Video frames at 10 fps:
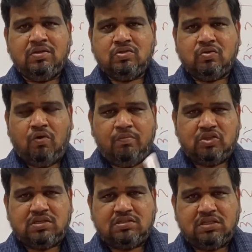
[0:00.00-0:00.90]
So
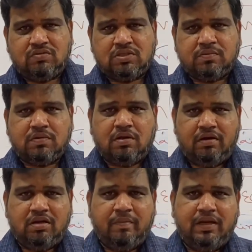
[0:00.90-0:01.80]
homeostasis was
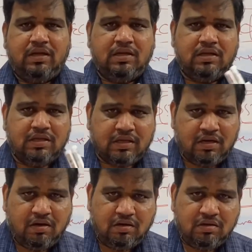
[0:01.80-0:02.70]
coined by
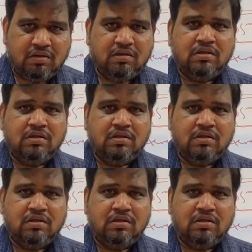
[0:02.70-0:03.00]
Cannon.